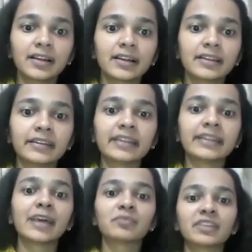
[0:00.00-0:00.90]
Then
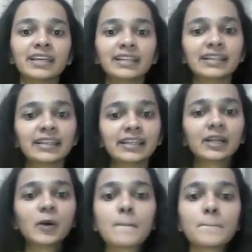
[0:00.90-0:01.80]
MK Ling
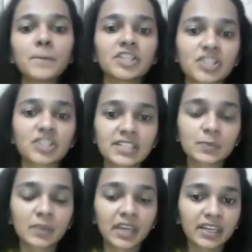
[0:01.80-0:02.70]
purchases
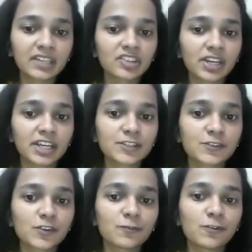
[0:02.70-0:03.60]
baking
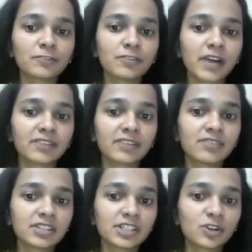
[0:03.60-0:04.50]
trays for
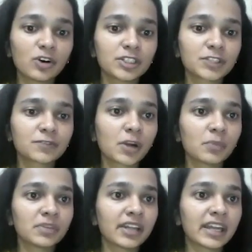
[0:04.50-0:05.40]
$500
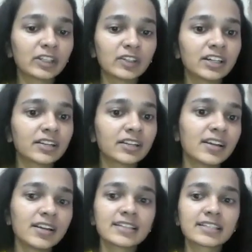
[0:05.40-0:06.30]
from a regular
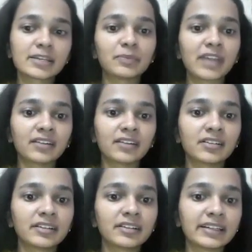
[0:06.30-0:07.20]

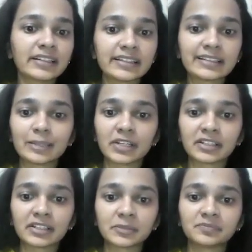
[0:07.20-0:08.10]
supplier, Tintin
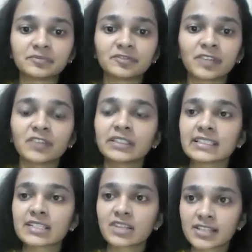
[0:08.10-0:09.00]
Limited. Where will
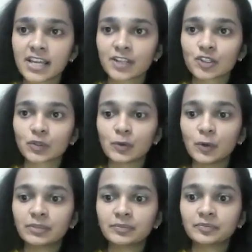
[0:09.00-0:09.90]
this transaction
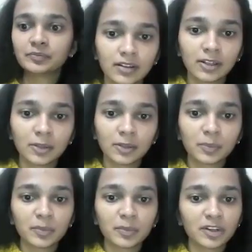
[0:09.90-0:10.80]
go?
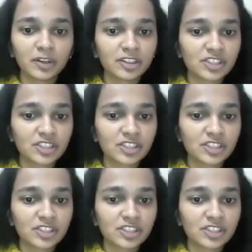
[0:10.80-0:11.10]
Purchases.